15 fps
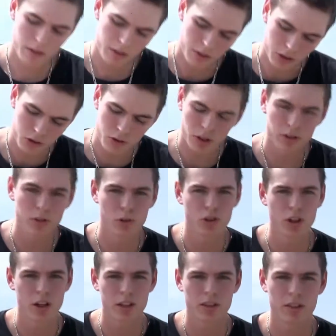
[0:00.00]
Destructo
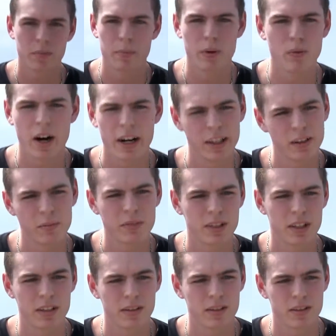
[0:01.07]
trucks, been riding them
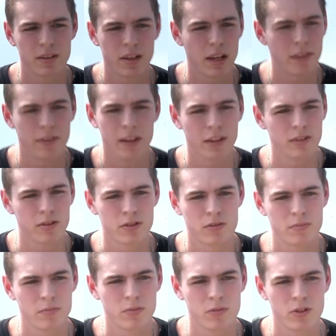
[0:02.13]
since I think
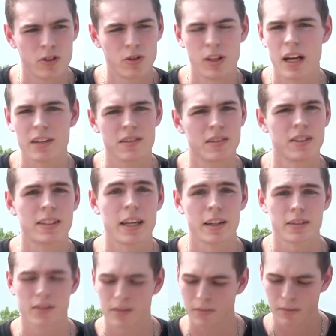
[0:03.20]

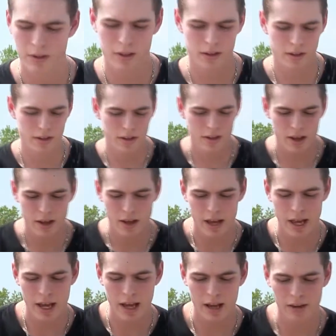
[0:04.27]
2006,
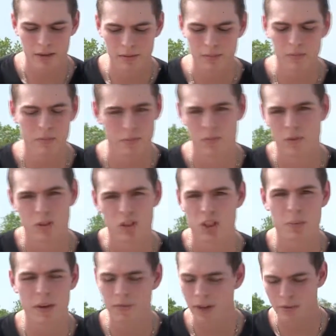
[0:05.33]
and it's
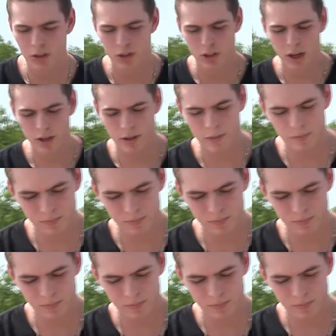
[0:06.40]
my favorite truck,